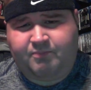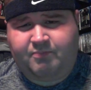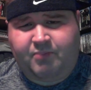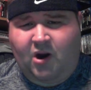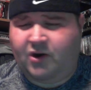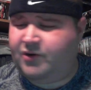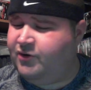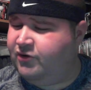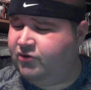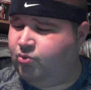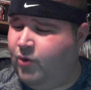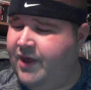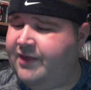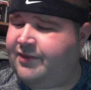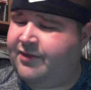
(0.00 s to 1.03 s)
partners
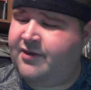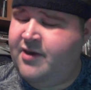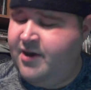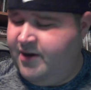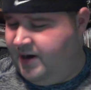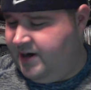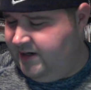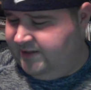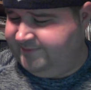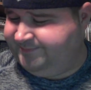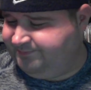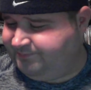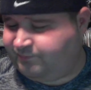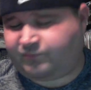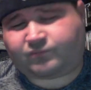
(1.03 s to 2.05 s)
with
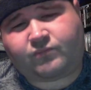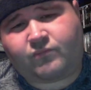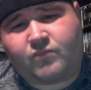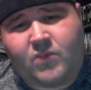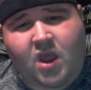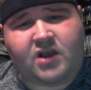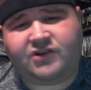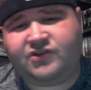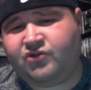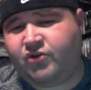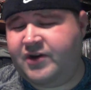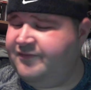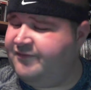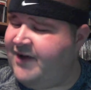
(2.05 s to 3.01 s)
Scream